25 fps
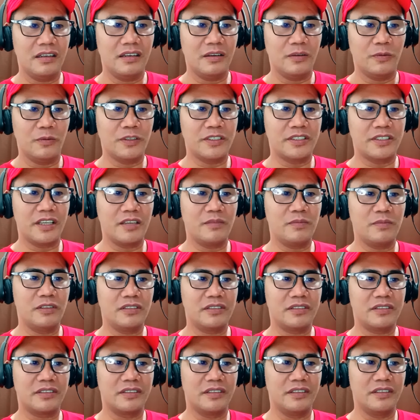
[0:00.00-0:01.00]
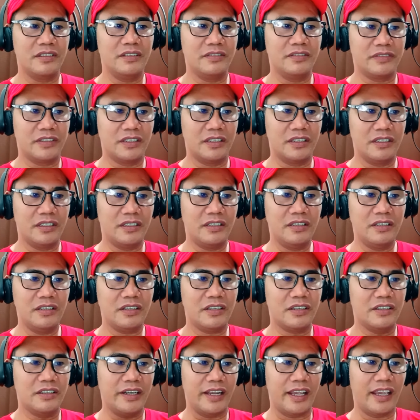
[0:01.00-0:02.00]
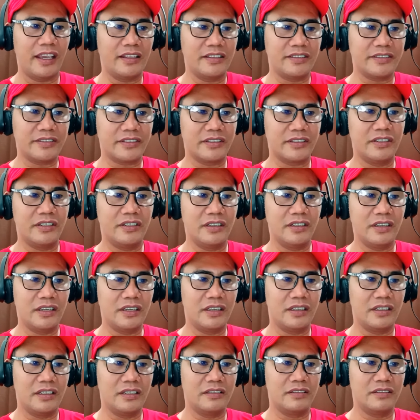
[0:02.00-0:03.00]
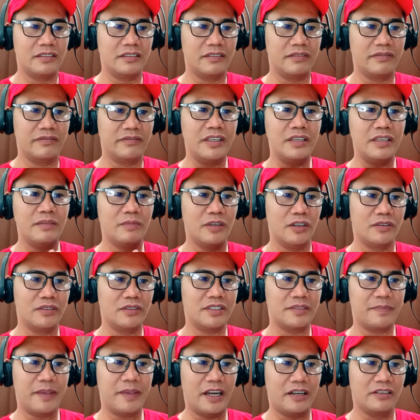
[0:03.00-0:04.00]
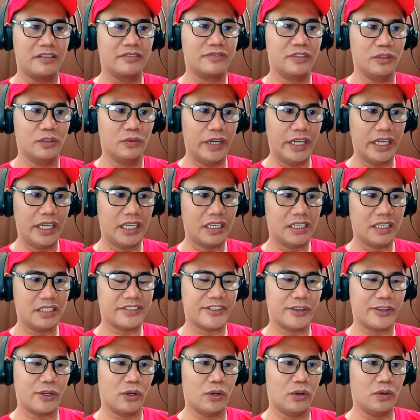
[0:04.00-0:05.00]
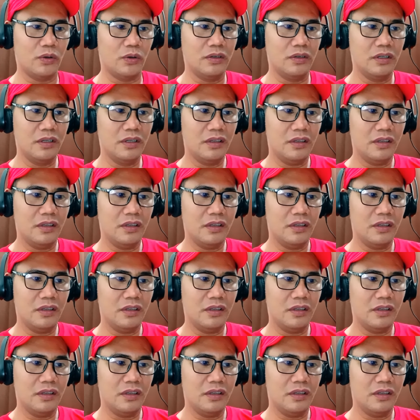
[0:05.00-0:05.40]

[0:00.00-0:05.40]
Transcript: was able to deliver her answer in the most powerful way. So